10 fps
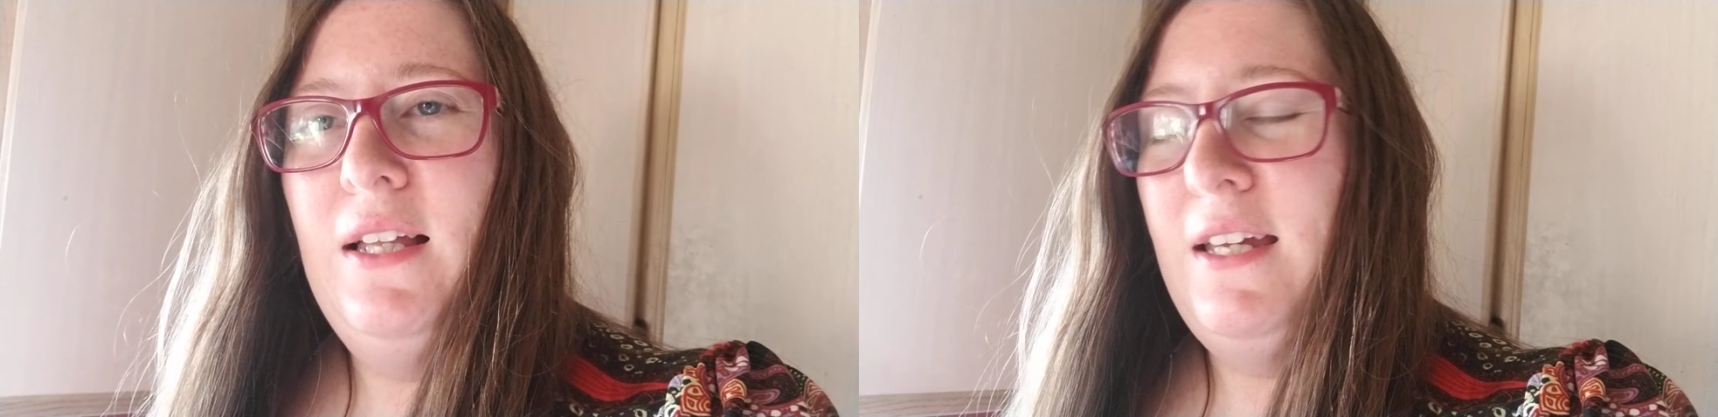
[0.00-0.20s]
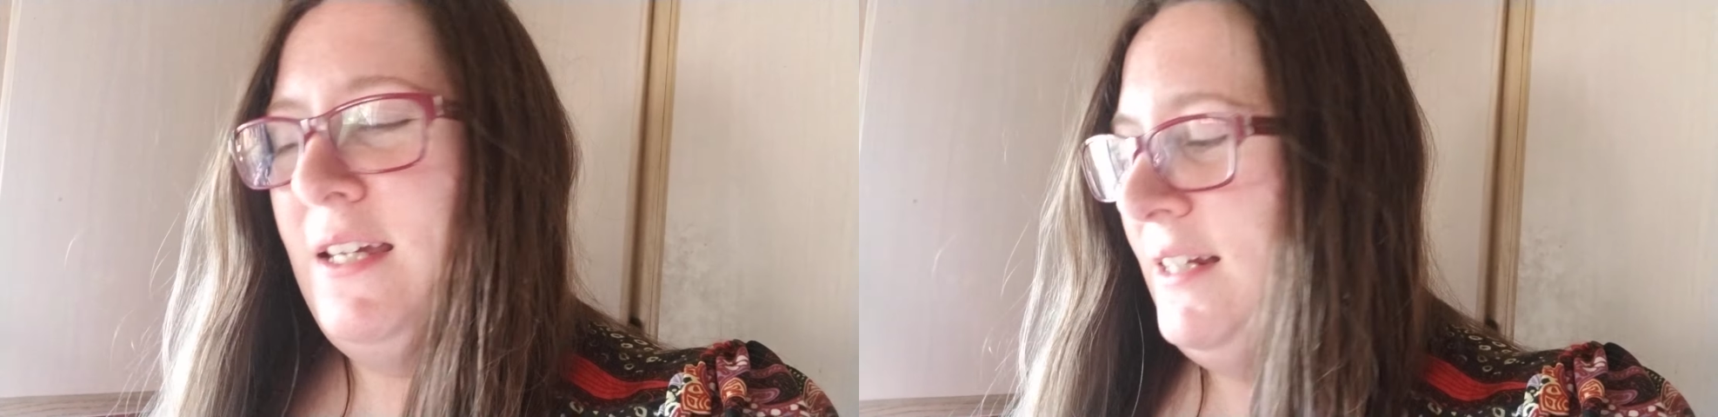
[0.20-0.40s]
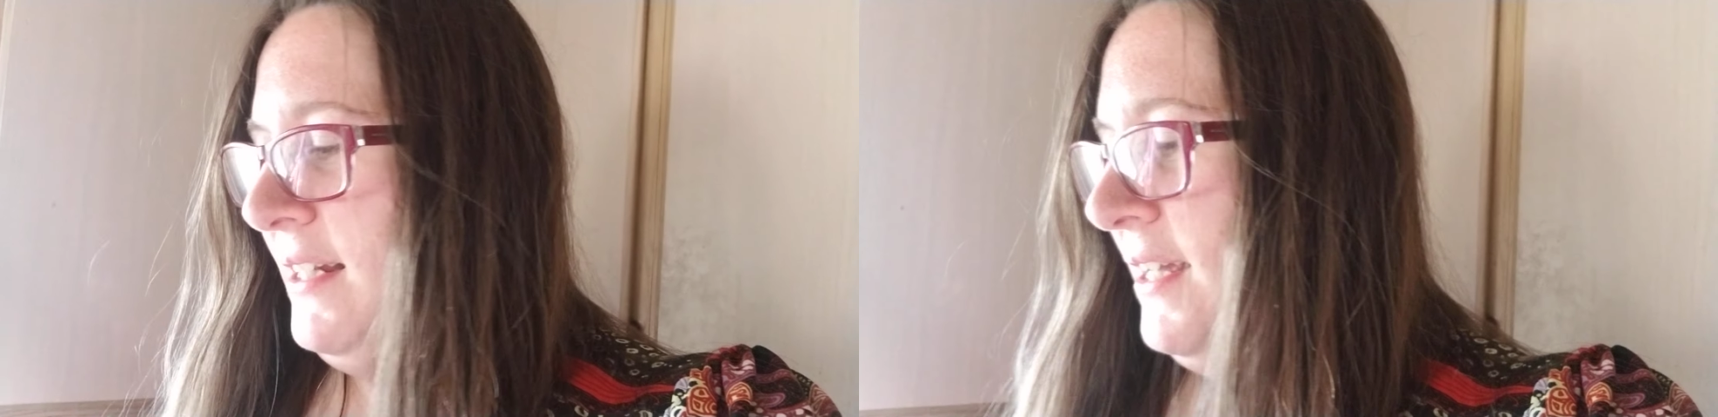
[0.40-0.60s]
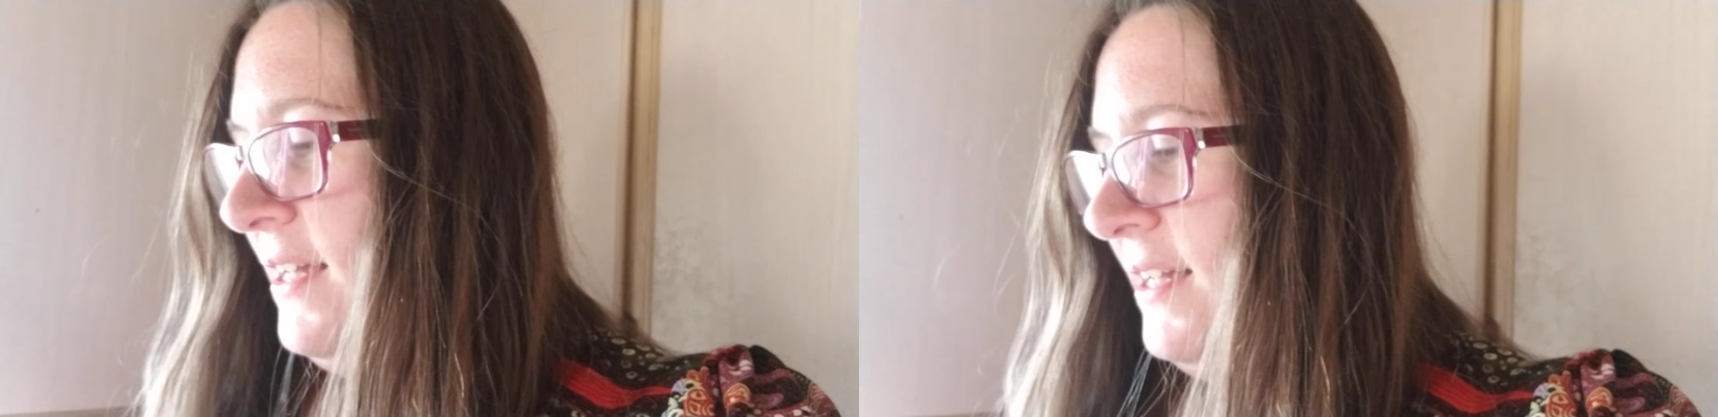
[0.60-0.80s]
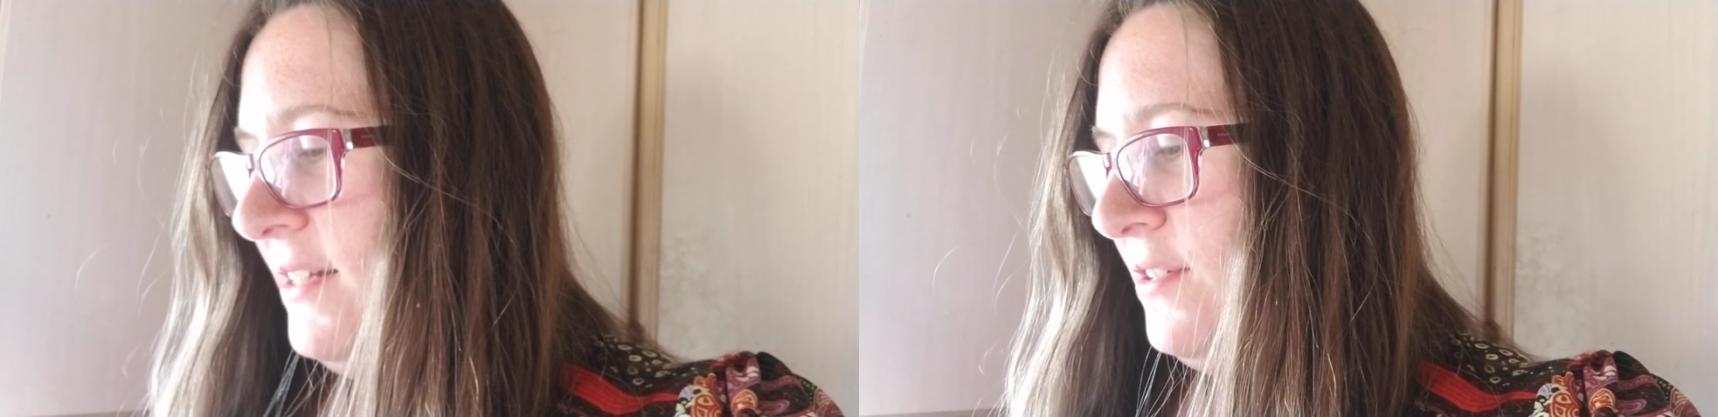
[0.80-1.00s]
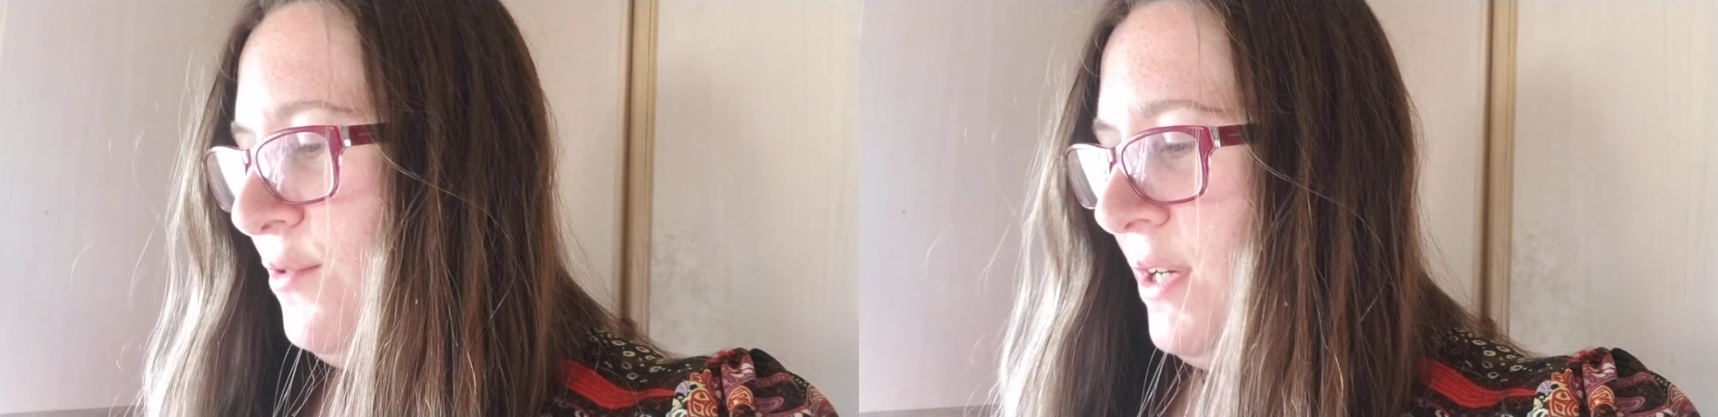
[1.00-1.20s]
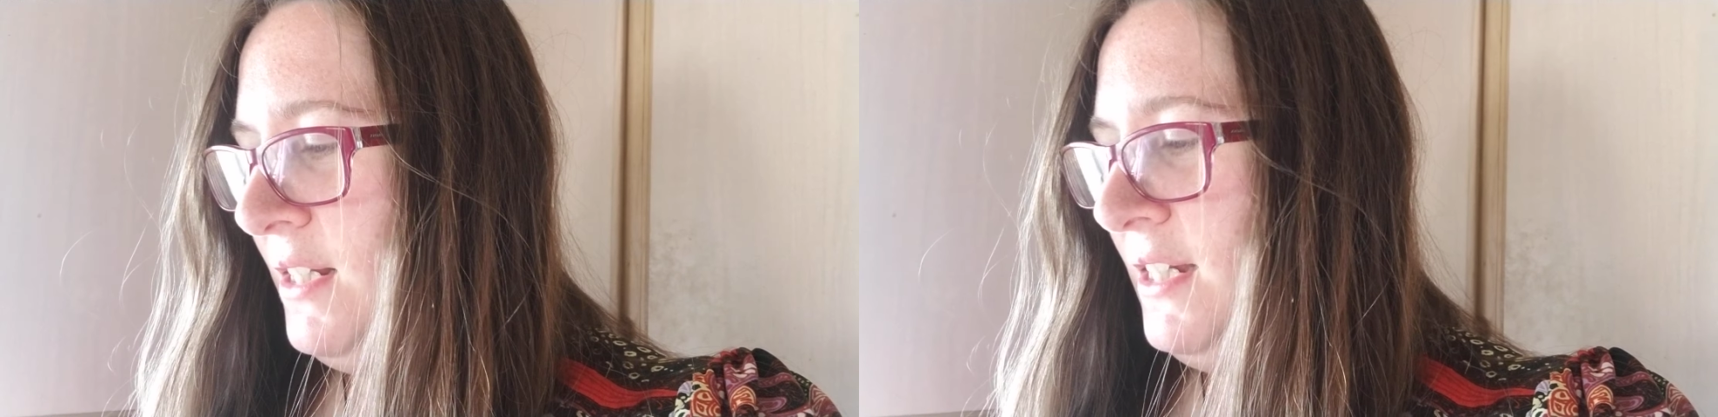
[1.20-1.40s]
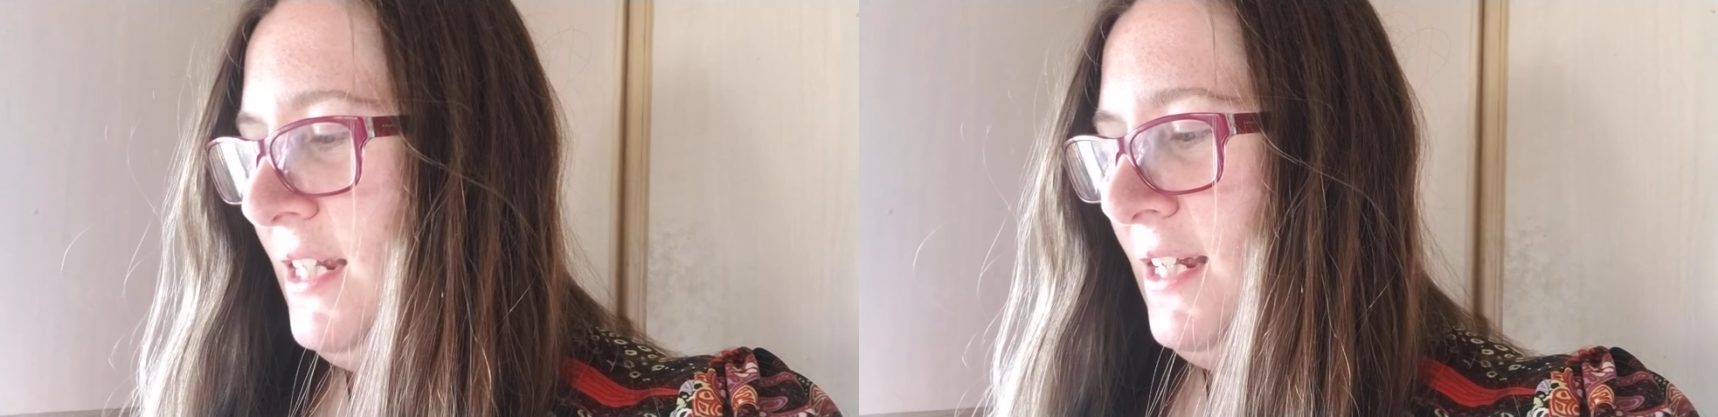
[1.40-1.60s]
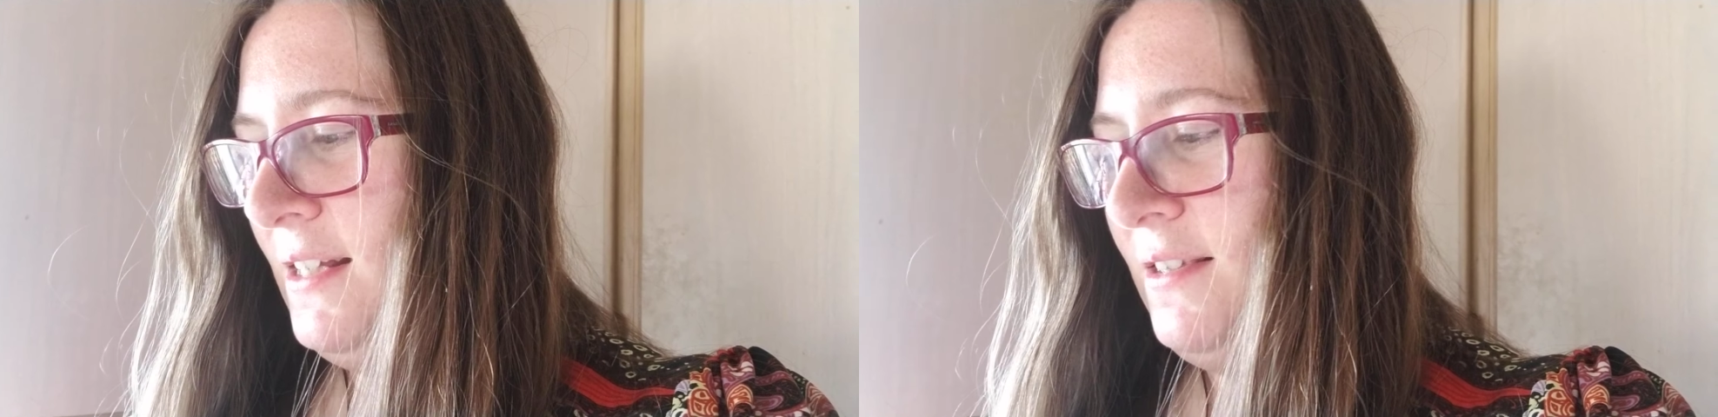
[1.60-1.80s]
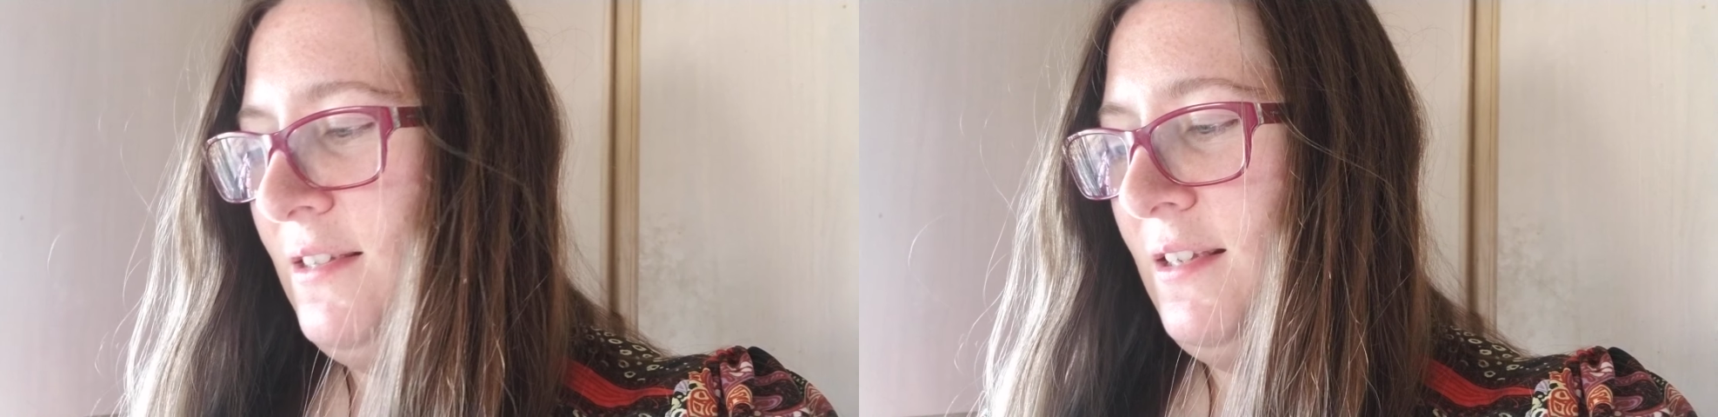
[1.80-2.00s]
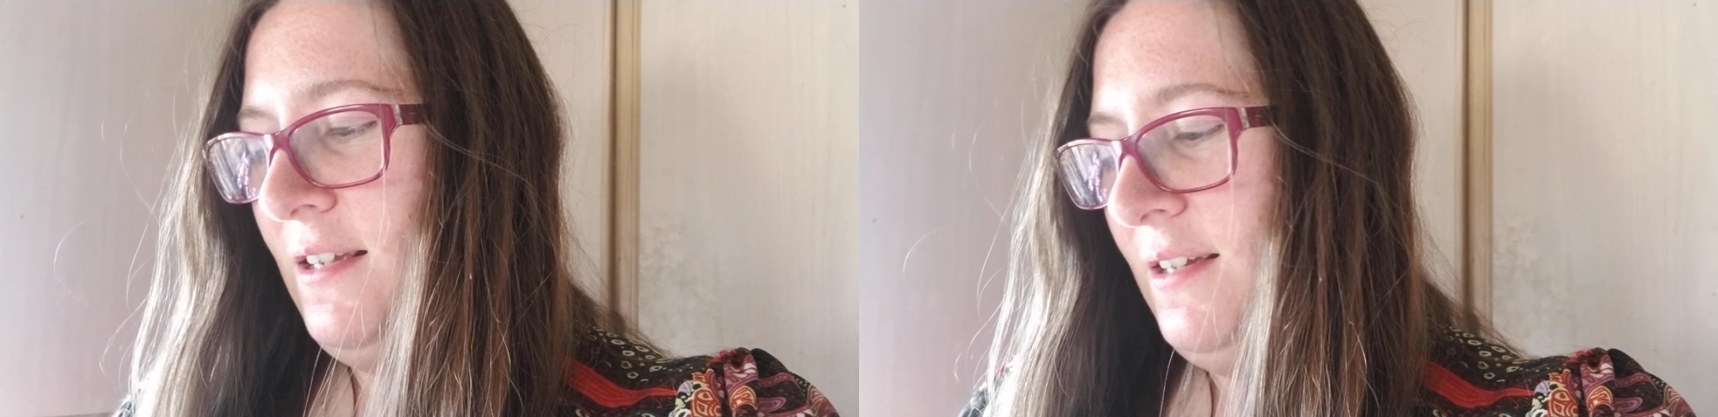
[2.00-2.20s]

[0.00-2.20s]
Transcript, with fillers: like it. It's stretchy, it's